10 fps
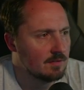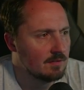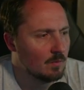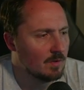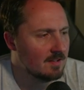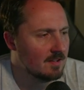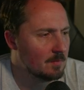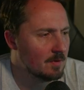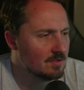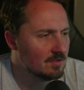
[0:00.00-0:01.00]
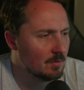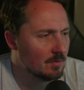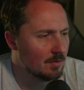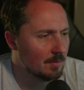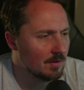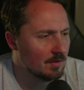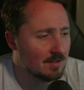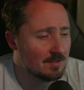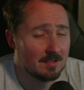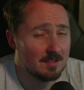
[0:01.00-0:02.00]
Whiskey Sponge is always normally good. It's
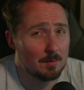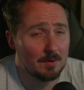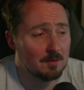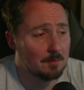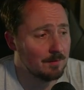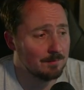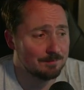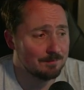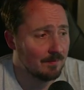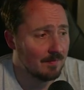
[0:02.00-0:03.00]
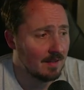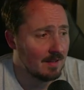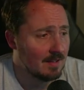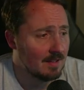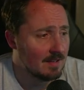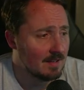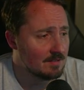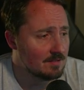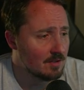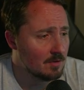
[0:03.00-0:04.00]
just the price point. I
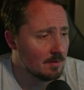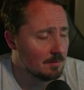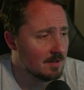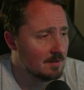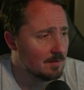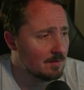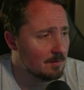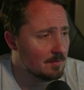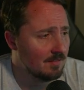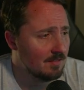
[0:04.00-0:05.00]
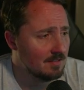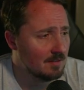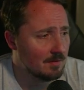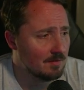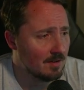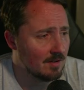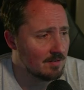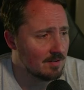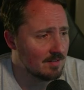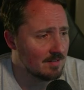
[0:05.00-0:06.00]
struggle with the price point. So it previously went for
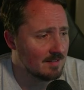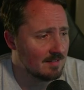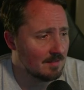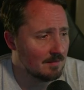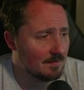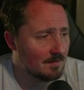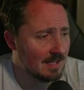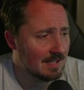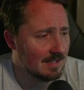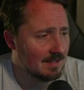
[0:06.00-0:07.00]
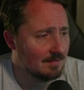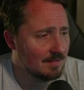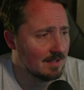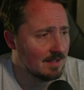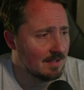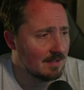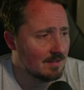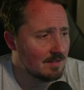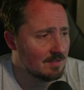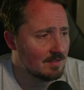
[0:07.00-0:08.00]
165,
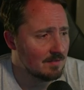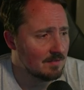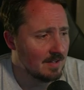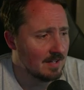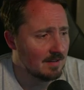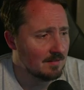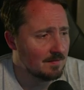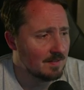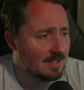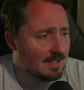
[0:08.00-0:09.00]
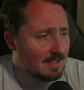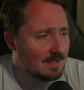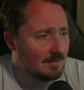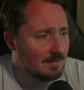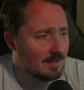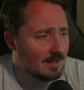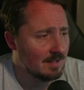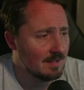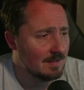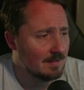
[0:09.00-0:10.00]
135.
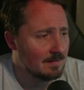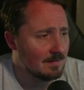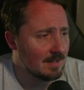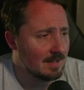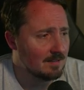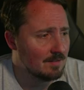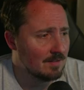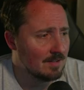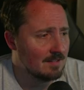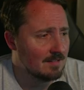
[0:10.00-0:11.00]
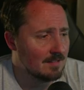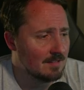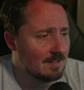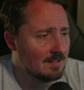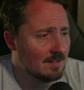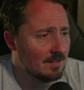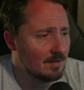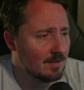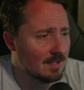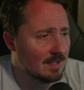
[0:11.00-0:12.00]
Right, so these aren't going
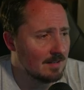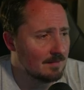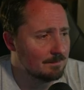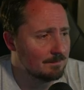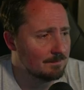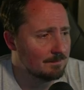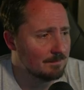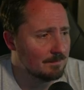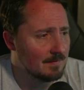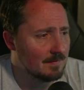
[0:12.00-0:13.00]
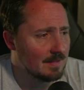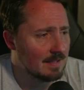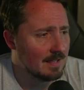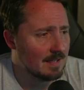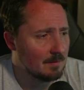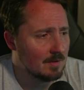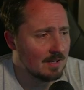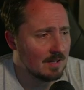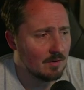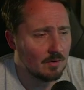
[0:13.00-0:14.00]
to get. I'm to
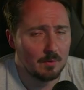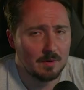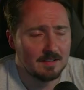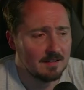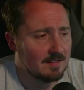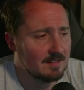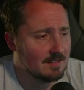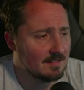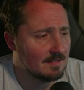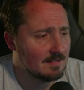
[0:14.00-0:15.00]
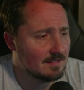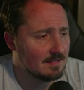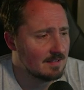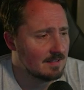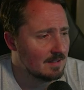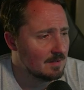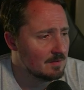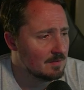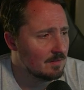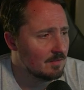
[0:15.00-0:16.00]
get nowhere near this.
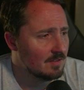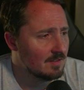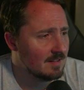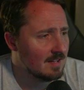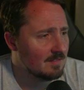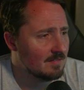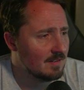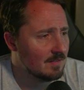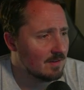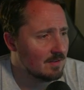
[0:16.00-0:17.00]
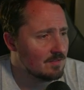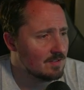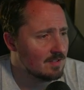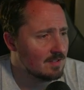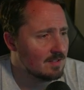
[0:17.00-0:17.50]
So reviewing this, 85 at 100.